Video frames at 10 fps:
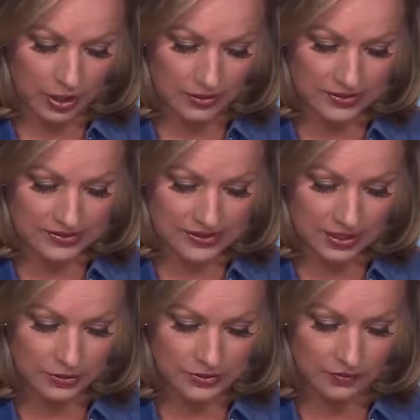the
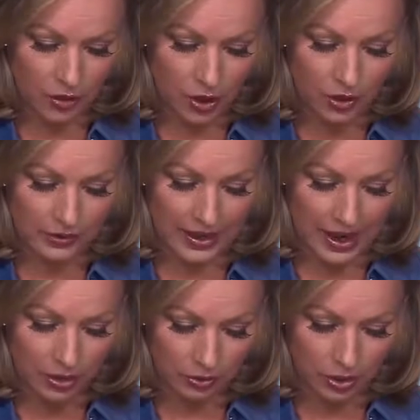sales of all
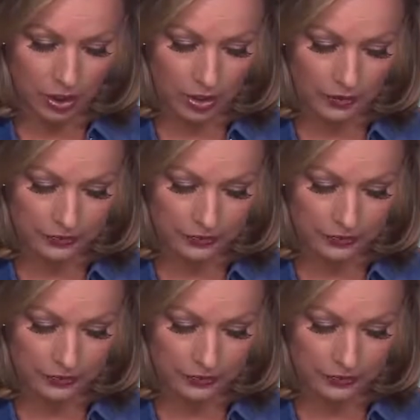alcohol.